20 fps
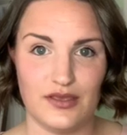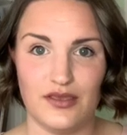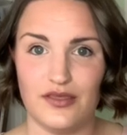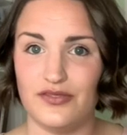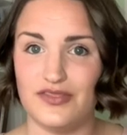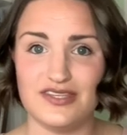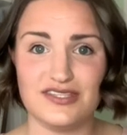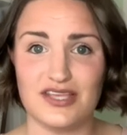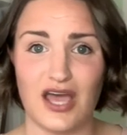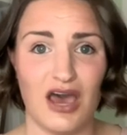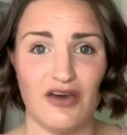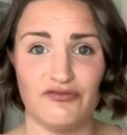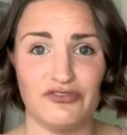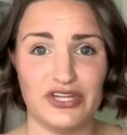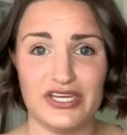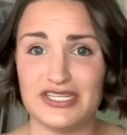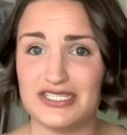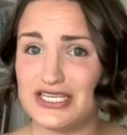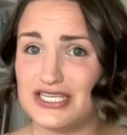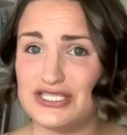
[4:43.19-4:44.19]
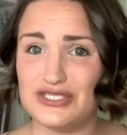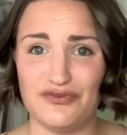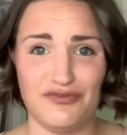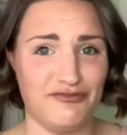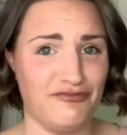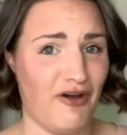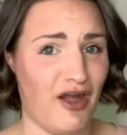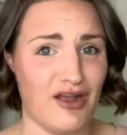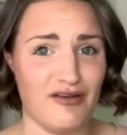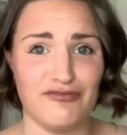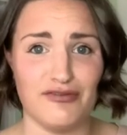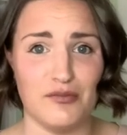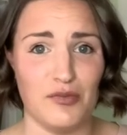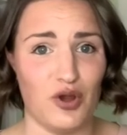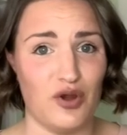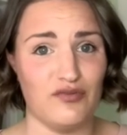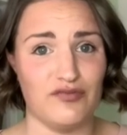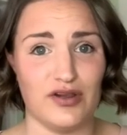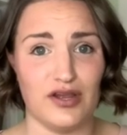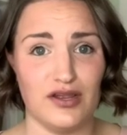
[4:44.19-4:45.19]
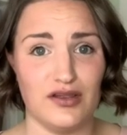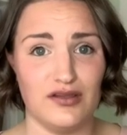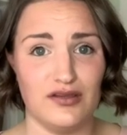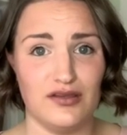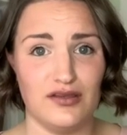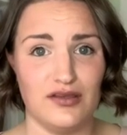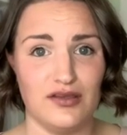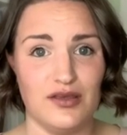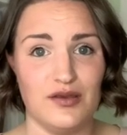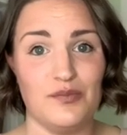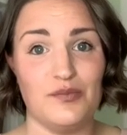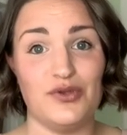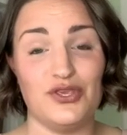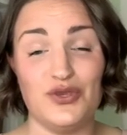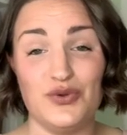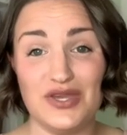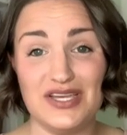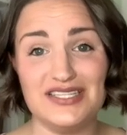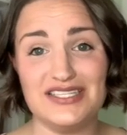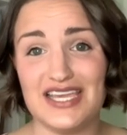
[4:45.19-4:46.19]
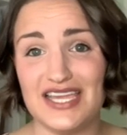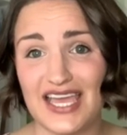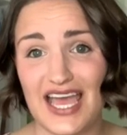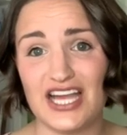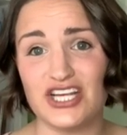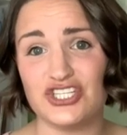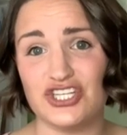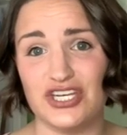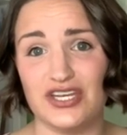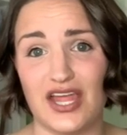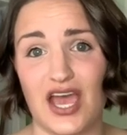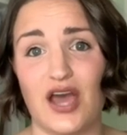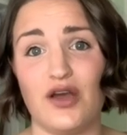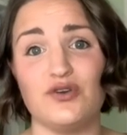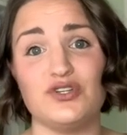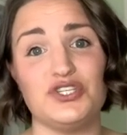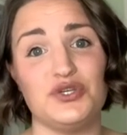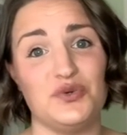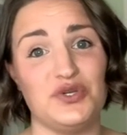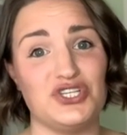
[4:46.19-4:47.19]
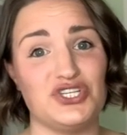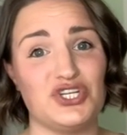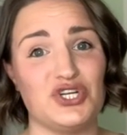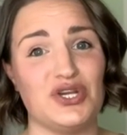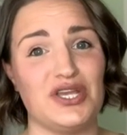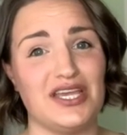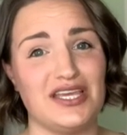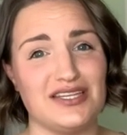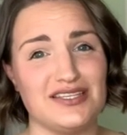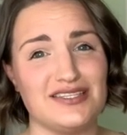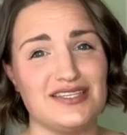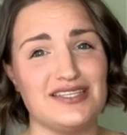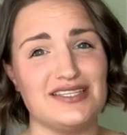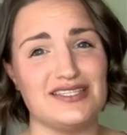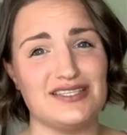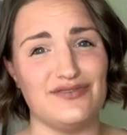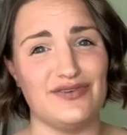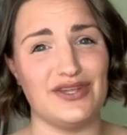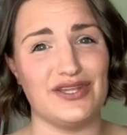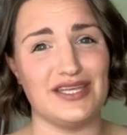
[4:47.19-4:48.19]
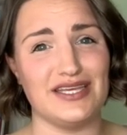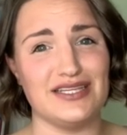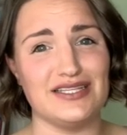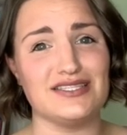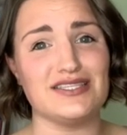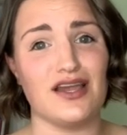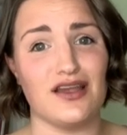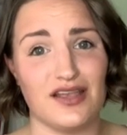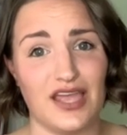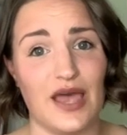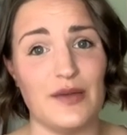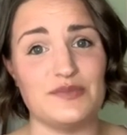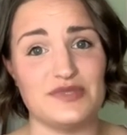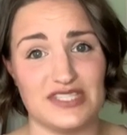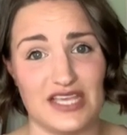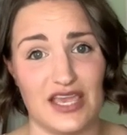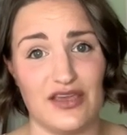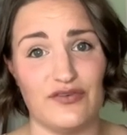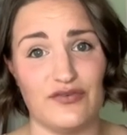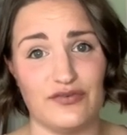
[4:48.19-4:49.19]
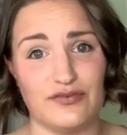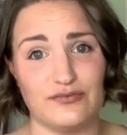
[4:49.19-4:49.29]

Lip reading: This conflict is far from over, but you can take action now to ensure innocent civilians are kept safe.